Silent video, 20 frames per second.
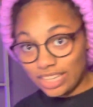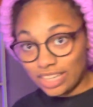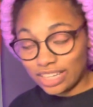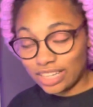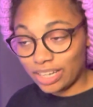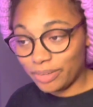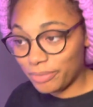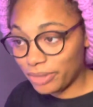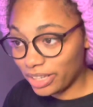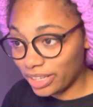
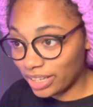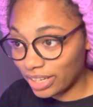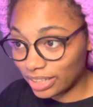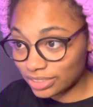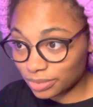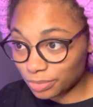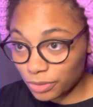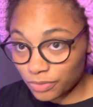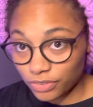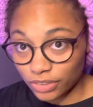I mean, not
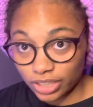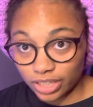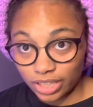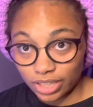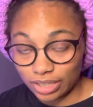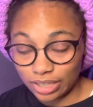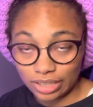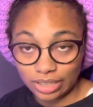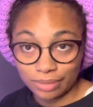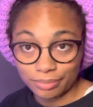to be
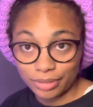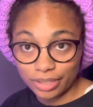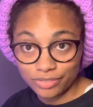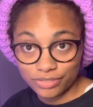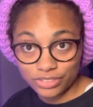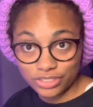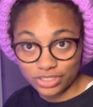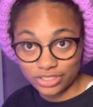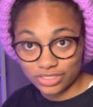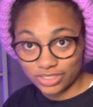funny. I mean,
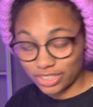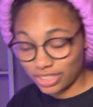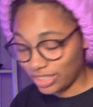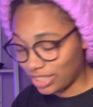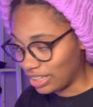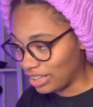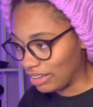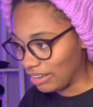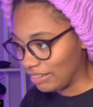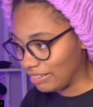seriously,
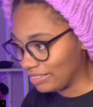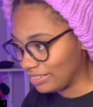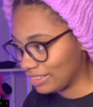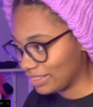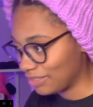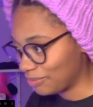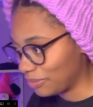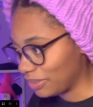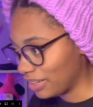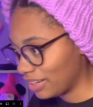I
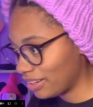mean,